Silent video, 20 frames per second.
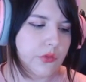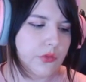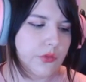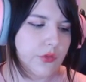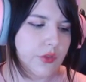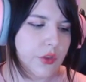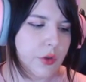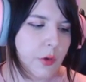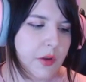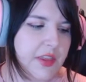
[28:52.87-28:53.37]

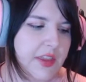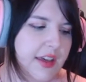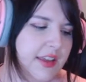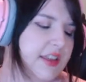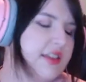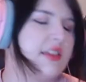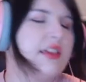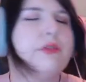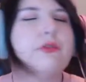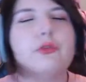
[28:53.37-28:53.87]
the one thing
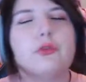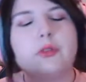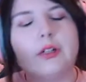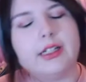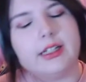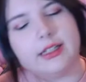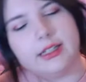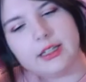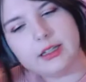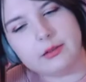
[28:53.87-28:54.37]
that's never
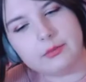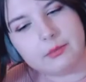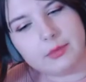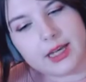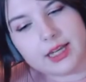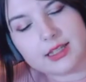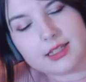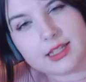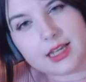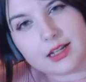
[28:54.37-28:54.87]
really
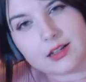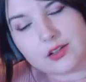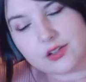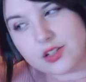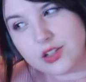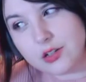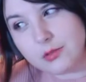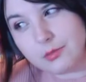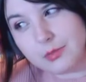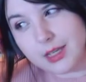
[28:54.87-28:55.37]
made
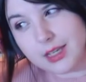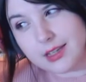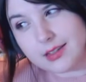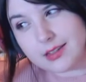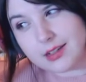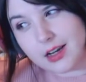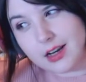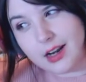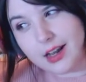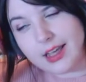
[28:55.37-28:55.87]
sense to me
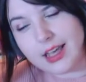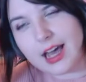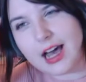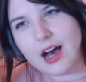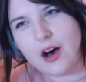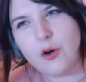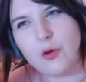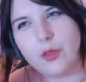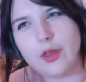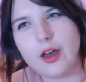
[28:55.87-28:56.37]
is kind of like
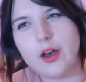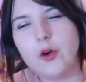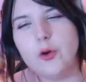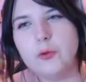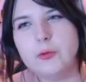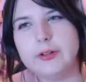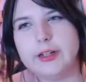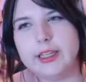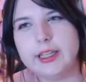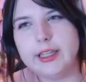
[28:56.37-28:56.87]
how that
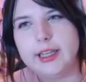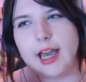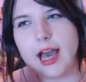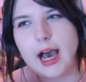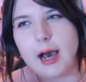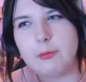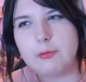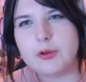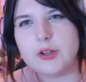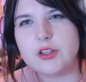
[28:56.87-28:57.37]
only
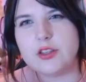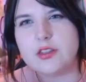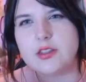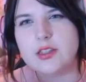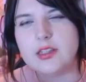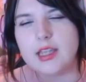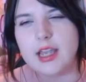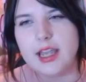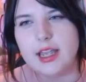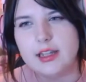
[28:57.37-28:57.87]

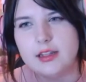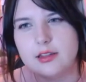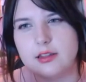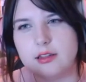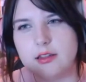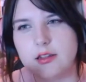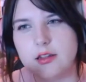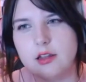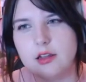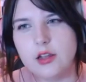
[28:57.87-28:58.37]
happens in
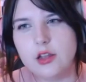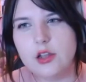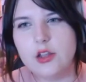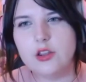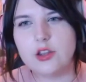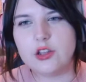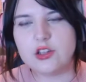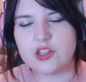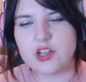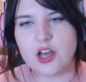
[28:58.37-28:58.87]

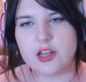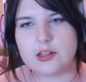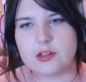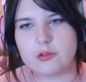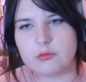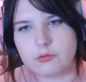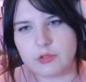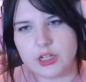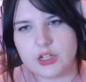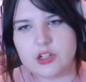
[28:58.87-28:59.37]
the
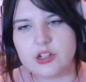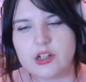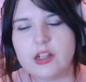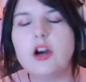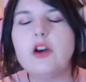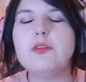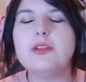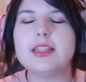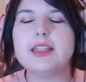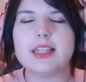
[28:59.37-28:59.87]
certain region. Like,
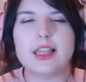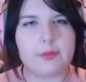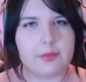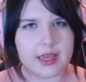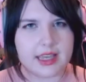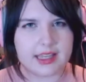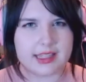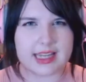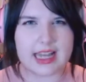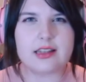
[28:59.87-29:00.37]
obviously, it
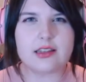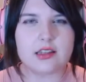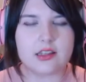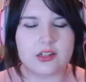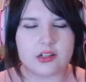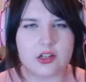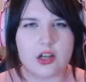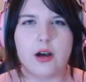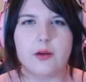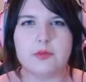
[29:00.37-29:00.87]
makes sense
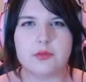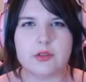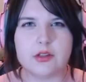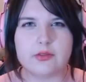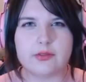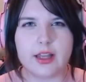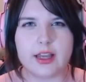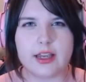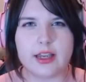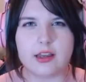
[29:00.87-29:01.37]
in terms
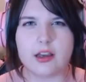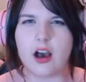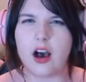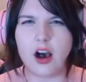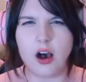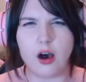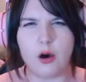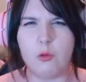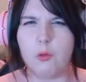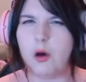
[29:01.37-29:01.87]
of like
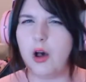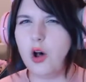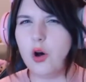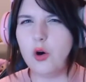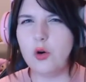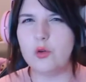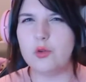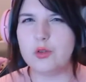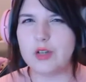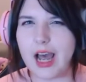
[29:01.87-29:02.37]
our
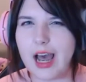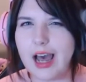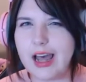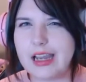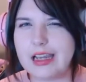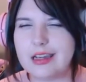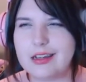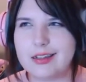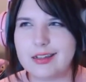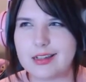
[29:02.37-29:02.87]
world
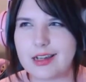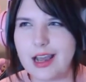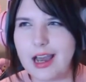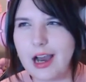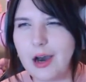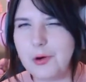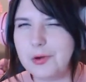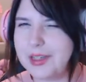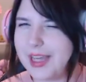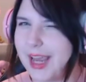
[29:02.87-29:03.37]
and
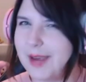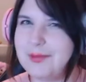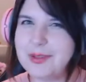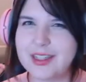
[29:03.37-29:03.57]
how games are